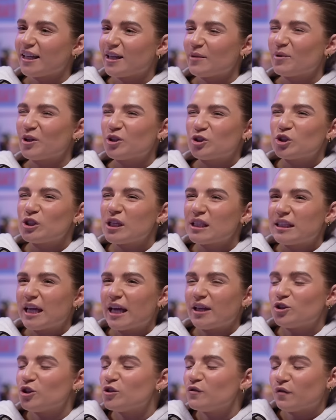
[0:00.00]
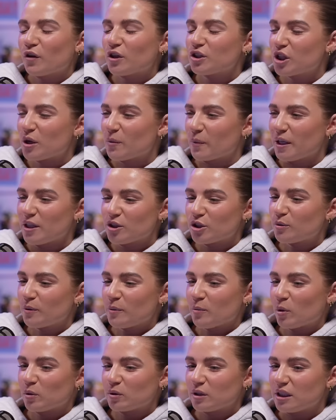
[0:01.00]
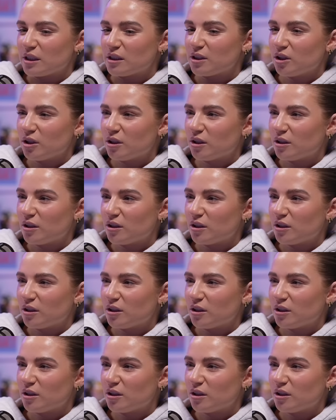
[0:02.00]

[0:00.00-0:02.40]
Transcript: I'm like, it's just a just flush it away. It's just a Malteser.